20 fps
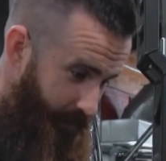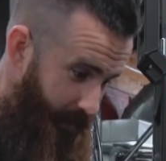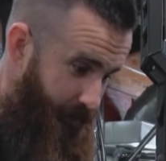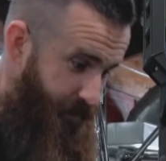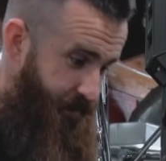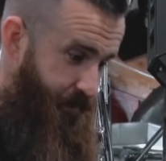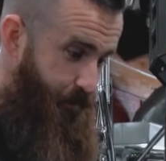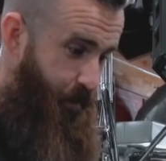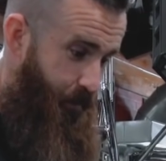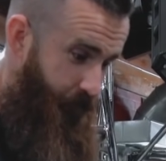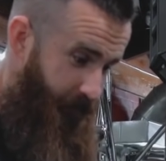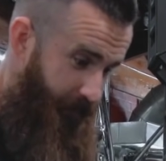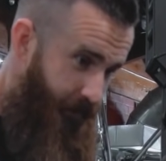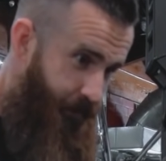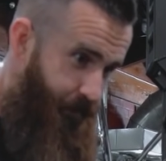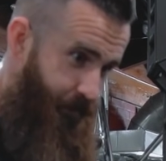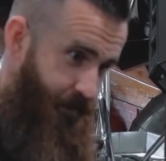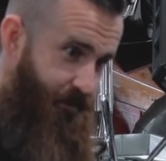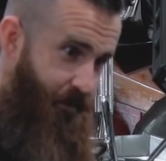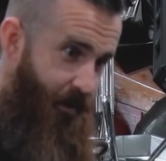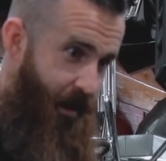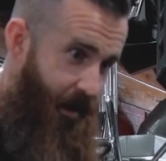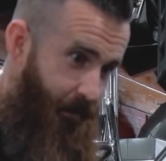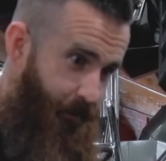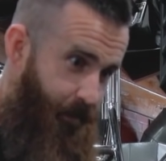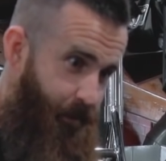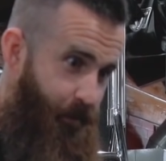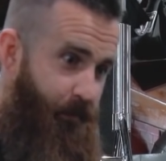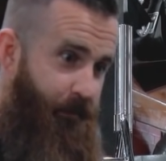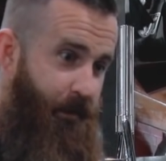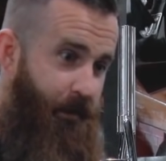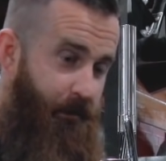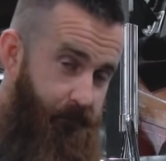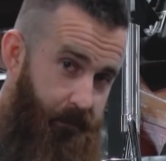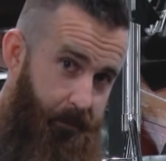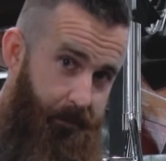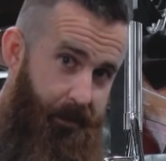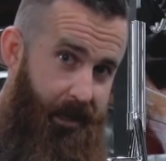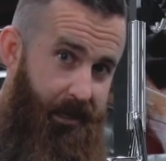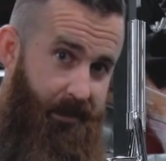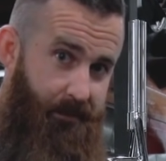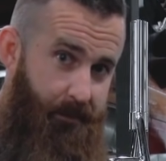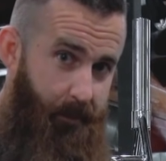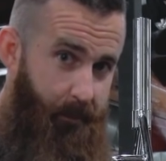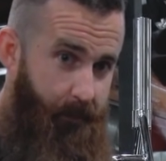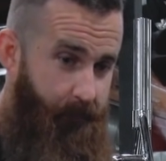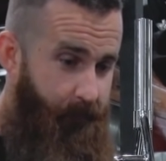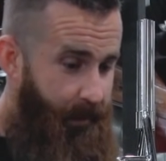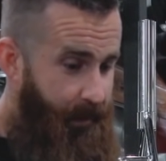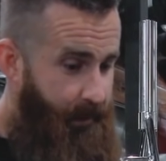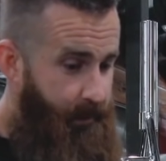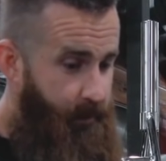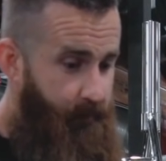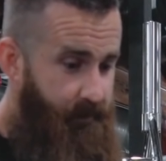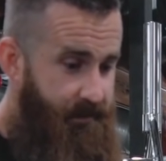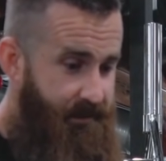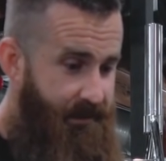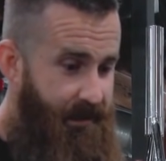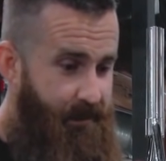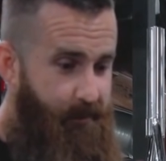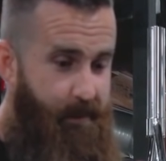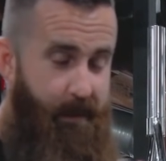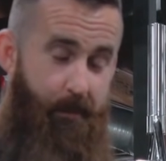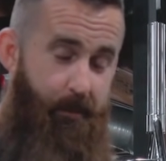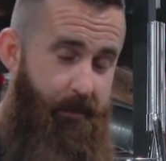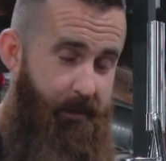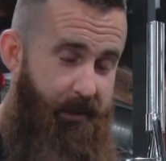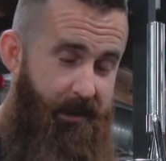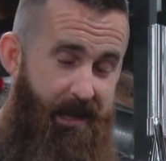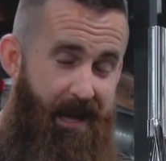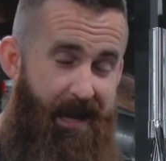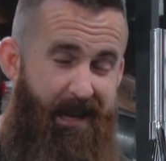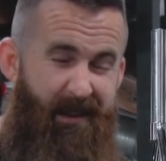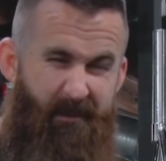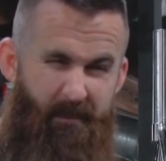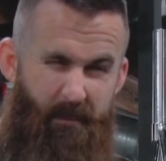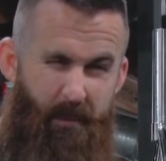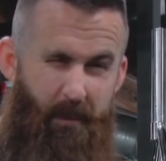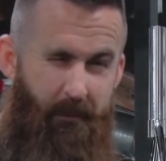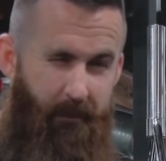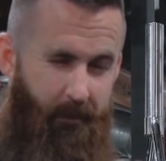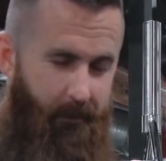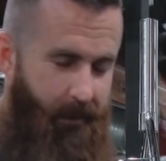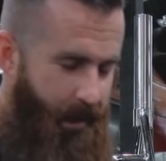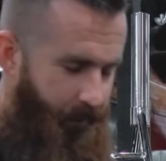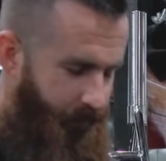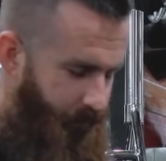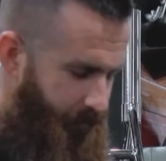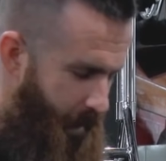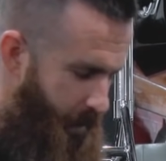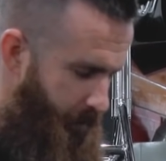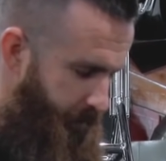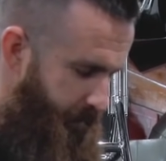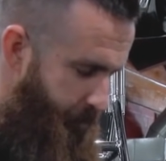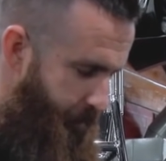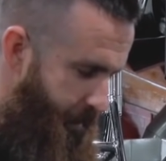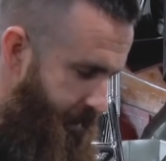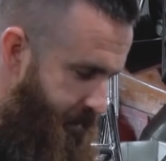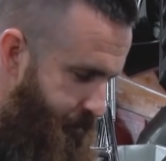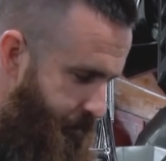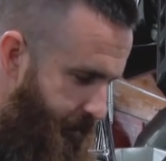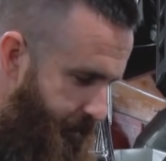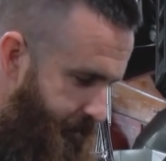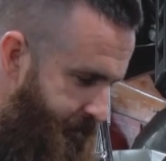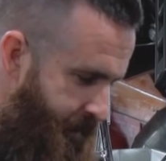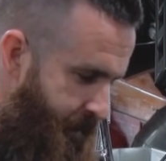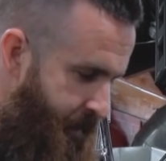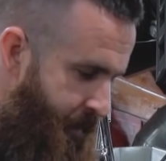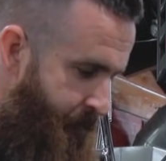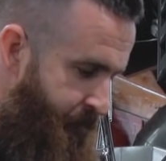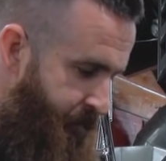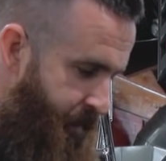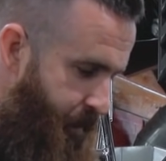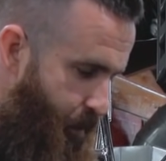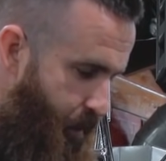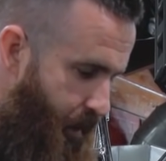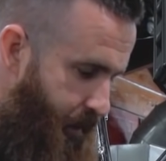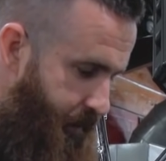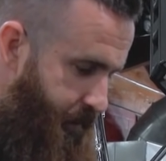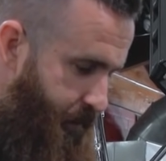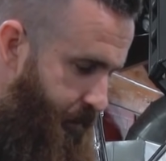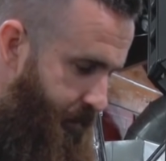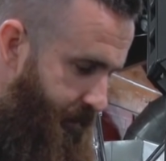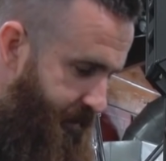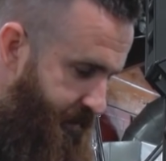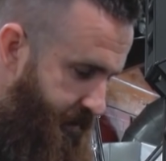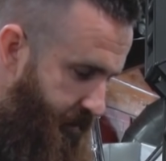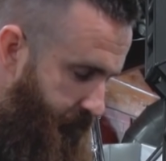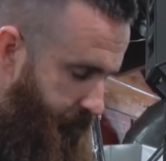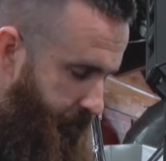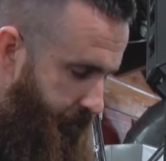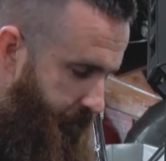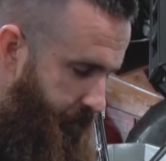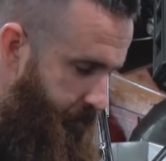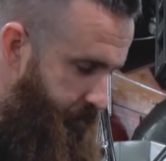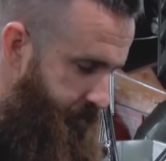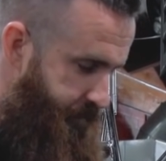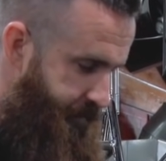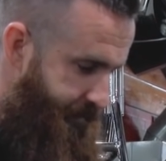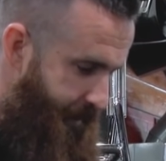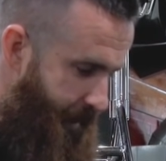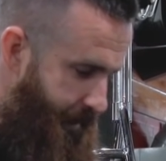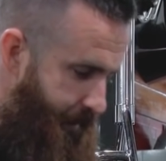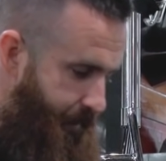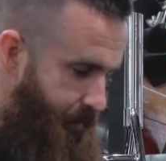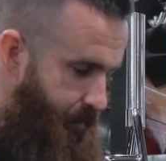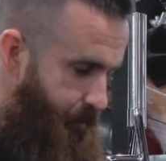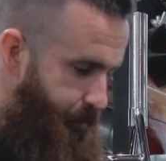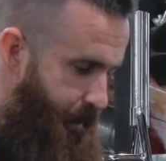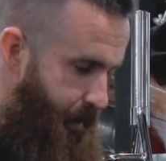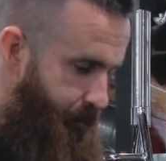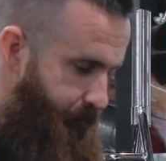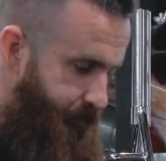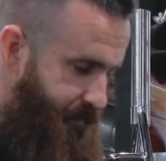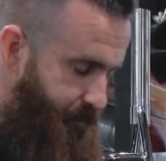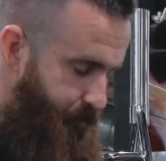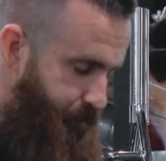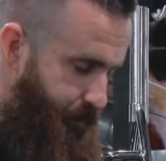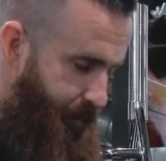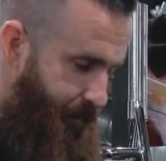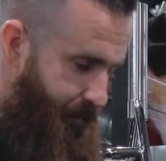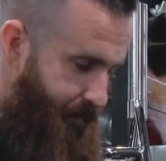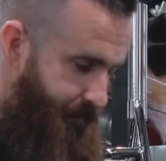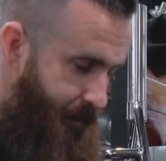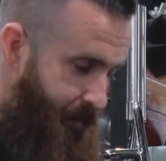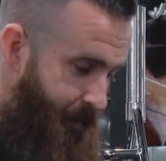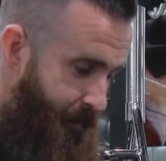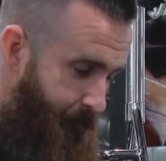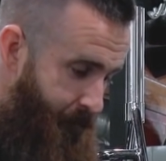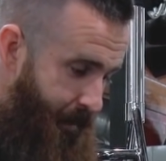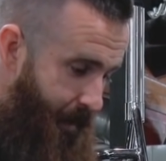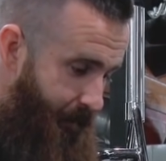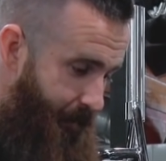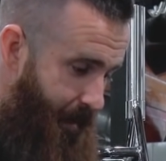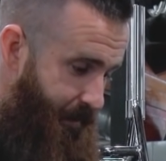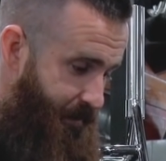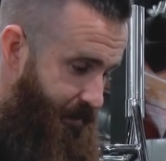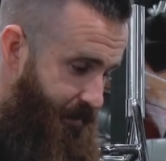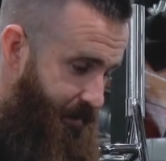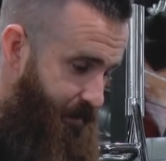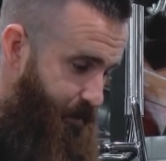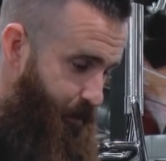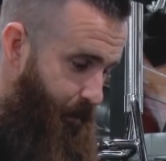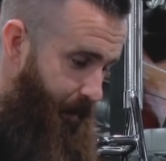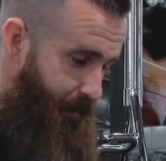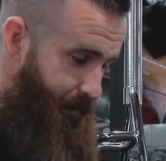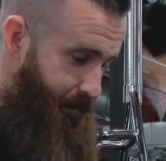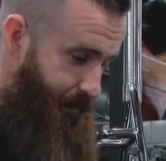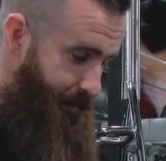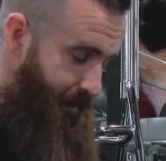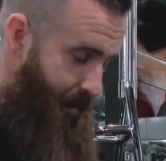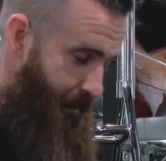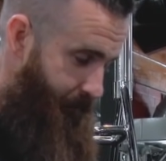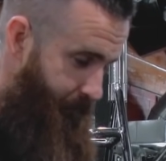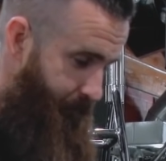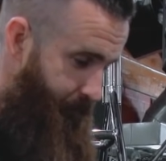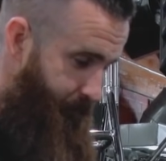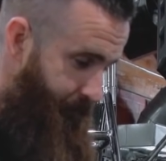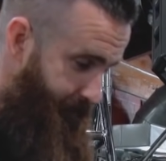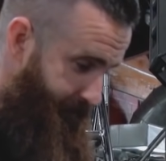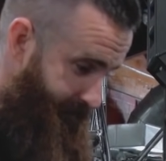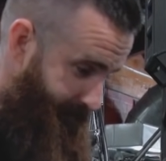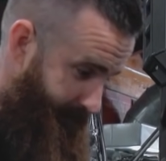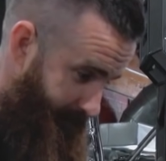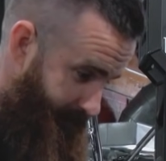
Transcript: hips are moving, your spine will be moving, your rib cage will be moving, and you've seen people that kind of move around a lot when they bench press. You want to do this so really you're setting your pelvis in place. And that's just what I did. Now, literally, it's the